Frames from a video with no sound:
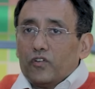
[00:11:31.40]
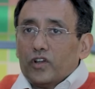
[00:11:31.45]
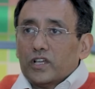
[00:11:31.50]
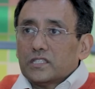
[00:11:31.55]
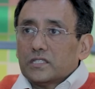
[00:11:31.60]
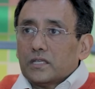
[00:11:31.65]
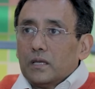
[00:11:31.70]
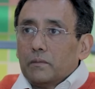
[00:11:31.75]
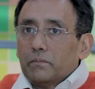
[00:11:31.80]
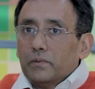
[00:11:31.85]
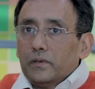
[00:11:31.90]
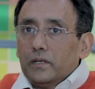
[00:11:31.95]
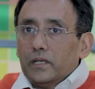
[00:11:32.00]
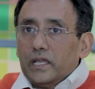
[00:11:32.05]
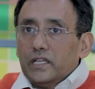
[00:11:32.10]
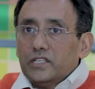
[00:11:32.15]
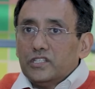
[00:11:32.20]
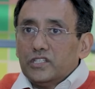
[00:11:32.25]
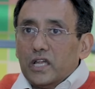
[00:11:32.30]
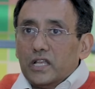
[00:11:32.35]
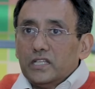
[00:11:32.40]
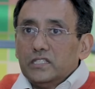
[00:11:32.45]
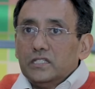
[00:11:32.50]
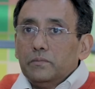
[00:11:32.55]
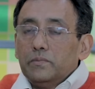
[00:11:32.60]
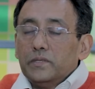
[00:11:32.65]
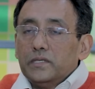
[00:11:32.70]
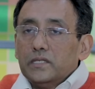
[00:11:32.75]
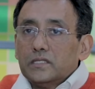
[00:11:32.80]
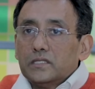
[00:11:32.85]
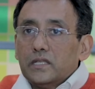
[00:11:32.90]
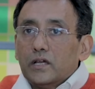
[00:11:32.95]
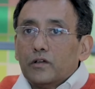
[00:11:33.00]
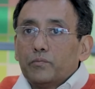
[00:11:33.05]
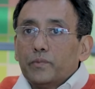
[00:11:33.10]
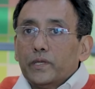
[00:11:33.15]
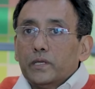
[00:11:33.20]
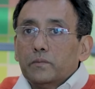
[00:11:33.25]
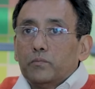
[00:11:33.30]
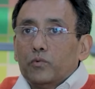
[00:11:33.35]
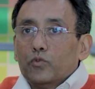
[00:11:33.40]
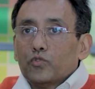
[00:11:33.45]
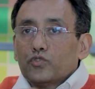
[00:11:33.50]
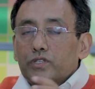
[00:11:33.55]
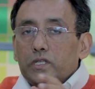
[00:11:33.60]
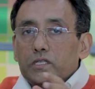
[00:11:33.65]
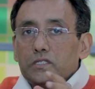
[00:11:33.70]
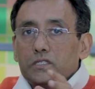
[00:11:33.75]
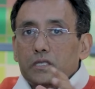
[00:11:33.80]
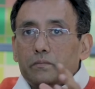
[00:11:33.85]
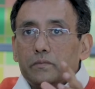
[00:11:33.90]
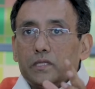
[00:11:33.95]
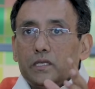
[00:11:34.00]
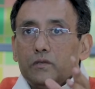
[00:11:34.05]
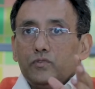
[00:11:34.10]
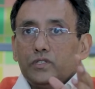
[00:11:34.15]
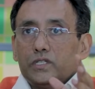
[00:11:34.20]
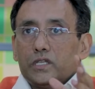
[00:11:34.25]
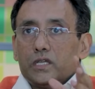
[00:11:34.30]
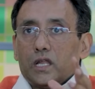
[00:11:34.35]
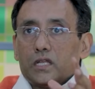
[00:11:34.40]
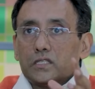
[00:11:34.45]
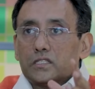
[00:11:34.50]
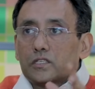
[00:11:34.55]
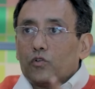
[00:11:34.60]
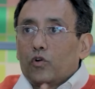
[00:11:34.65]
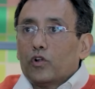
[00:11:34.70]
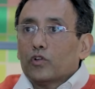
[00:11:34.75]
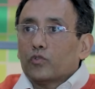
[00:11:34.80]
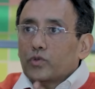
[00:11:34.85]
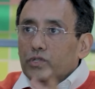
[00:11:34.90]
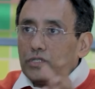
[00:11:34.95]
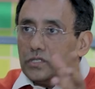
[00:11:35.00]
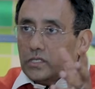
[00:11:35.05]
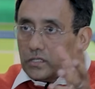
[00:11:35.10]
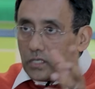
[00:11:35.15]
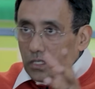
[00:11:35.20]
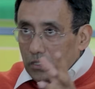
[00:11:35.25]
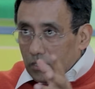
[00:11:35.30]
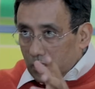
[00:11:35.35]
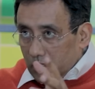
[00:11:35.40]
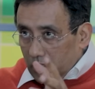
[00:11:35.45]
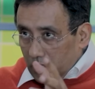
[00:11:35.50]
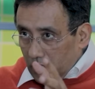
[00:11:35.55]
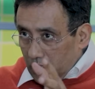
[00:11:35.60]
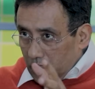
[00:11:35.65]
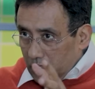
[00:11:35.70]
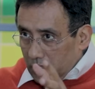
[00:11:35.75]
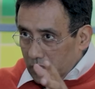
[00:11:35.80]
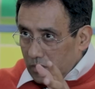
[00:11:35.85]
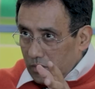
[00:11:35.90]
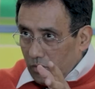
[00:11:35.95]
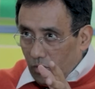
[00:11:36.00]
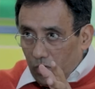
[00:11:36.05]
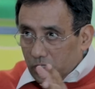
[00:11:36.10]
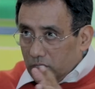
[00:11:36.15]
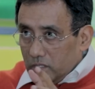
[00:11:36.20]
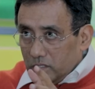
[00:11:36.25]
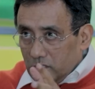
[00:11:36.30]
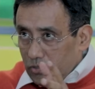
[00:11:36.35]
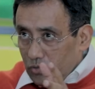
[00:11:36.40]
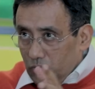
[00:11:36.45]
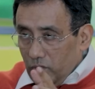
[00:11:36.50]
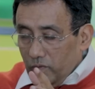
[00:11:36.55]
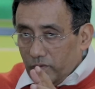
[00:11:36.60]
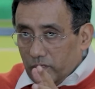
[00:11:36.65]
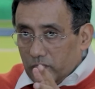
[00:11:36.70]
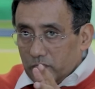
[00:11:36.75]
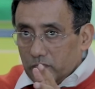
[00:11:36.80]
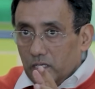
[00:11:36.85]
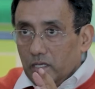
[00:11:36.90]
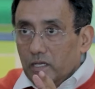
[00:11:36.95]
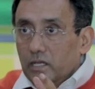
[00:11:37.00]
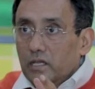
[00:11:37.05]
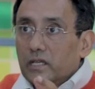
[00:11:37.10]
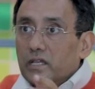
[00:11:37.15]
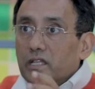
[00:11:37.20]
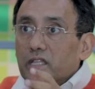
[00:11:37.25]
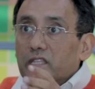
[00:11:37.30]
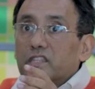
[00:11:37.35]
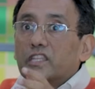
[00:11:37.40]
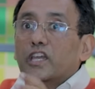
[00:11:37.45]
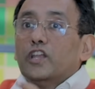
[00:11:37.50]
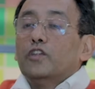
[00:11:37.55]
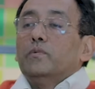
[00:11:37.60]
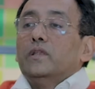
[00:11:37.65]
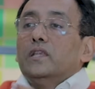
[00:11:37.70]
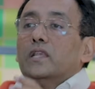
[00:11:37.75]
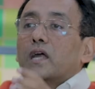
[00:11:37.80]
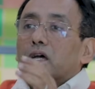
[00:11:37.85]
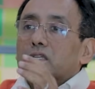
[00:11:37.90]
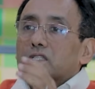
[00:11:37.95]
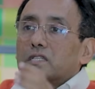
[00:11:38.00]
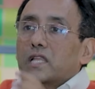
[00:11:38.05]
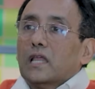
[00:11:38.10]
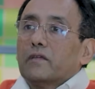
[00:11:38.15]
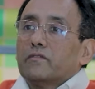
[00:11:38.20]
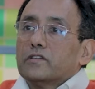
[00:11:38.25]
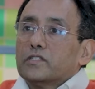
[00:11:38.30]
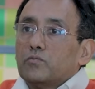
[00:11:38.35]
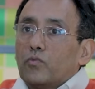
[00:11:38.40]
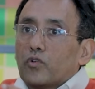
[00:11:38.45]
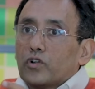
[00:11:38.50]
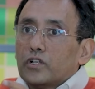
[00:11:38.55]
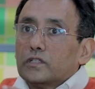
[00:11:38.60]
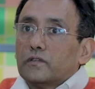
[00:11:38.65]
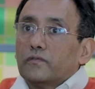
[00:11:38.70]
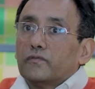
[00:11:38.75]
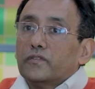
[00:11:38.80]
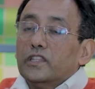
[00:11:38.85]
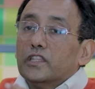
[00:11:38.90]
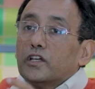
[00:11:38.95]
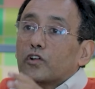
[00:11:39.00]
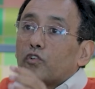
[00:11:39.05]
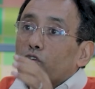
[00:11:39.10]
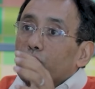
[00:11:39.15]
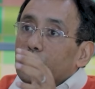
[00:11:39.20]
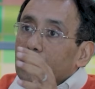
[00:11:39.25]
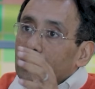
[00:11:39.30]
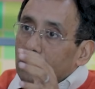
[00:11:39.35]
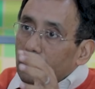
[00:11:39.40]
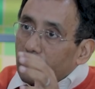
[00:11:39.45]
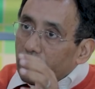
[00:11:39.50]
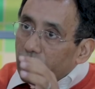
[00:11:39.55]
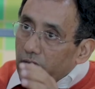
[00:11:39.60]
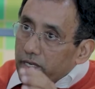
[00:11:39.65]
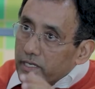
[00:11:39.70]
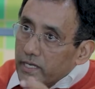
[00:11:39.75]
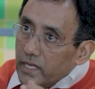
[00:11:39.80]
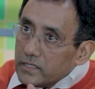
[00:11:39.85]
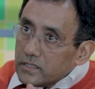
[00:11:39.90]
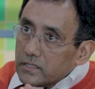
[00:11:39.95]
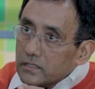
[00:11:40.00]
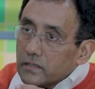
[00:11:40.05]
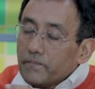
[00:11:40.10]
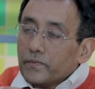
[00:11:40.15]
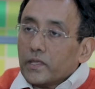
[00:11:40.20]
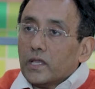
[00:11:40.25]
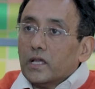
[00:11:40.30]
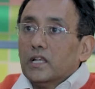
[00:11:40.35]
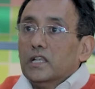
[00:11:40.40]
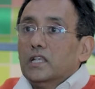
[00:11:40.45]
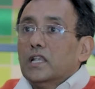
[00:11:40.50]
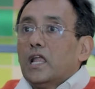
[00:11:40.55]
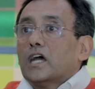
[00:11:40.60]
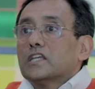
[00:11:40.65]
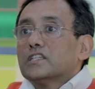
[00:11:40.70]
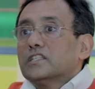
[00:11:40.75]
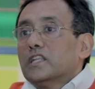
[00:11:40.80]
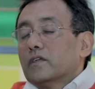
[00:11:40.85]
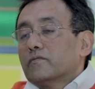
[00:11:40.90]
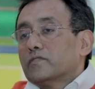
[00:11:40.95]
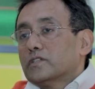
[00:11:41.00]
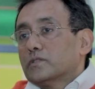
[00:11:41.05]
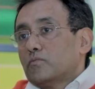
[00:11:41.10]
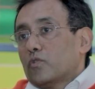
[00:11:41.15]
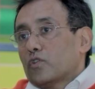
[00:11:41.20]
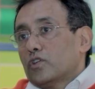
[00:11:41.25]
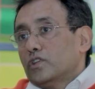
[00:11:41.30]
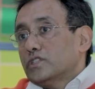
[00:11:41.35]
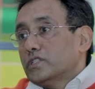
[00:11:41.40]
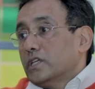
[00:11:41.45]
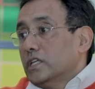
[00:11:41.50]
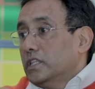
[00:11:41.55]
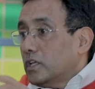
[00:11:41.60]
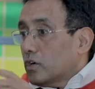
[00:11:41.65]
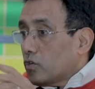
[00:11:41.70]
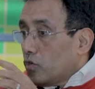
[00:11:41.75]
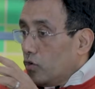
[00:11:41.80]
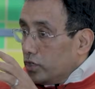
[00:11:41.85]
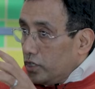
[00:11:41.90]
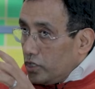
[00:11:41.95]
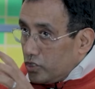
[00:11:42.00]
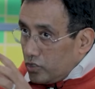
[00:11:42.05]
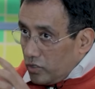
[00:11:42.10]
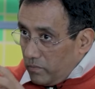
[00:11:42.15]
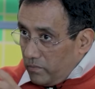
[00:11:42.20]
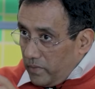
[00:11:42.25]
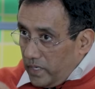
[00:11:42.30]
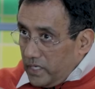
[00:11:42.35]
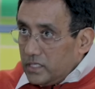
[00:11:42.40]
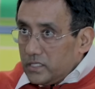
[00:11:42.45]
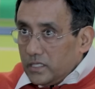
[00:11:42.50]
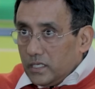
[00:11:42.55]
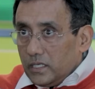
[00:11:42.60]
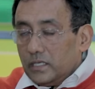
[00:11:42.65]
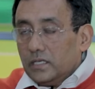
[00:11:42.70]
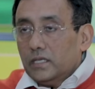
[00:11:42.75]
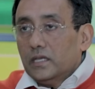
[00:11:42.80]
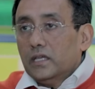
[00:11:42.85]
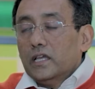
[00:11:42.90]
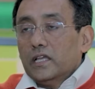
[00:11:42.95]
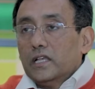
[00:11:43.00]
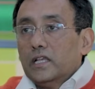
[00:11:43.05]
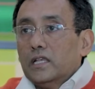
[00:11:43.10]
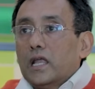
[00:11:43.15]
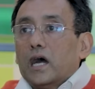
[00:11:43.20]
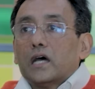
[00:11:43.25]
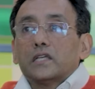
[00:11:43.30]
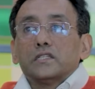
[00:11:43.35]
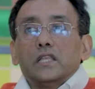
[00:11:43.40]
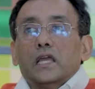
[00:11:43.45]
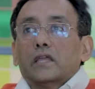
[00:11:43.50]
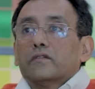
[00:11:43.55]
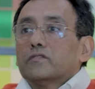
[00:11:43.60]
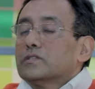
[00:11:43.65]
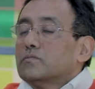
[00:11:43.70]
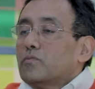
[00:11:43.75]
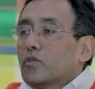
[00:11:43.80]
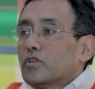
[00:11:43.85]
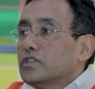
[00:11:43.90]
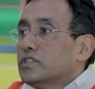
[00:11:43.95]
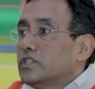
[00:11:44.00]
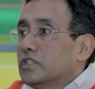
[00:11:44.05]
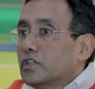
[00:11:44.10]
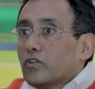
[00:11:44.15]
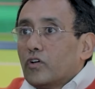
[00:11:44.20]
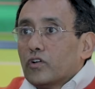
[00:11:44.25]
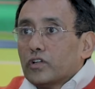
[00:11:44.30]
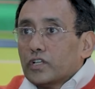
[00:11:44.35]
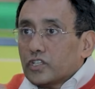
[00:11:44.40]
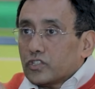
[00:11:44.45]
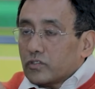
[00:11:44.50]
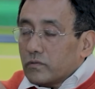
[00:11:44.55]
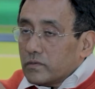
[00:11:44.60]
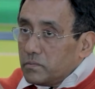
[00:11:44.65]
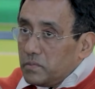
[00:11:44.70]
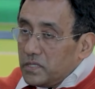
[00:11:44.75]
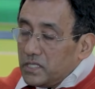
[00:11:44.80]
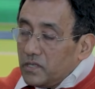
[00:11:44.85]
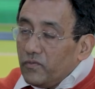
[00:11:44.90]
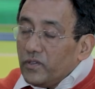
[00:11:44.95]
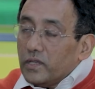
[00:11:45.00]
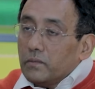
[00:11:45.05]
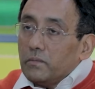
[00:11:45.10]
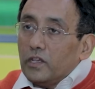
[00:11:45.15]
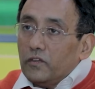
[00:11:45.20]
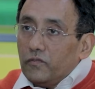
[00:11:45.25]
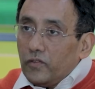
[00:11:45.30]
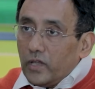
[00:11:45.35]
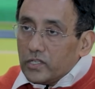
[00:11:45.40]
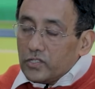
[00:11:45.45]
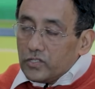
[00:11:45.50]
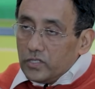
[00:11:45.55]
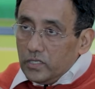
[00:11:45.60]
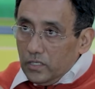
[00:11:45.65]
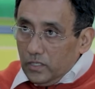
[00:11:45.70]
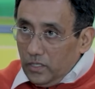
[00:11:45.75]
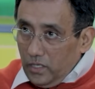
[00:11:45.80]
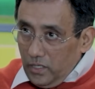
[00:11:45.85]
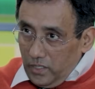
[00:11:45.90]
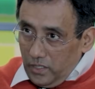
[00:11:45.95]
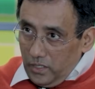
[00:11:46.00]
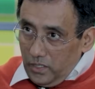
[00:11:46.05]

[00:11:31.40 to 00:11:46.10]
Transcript: for example, like ChatGPT is now being posed as something which can answer all questions under the earth, under this universe. There will be large language models in the context of finance, large language models in the context of medicine, large language models in the context of specific manufacturing,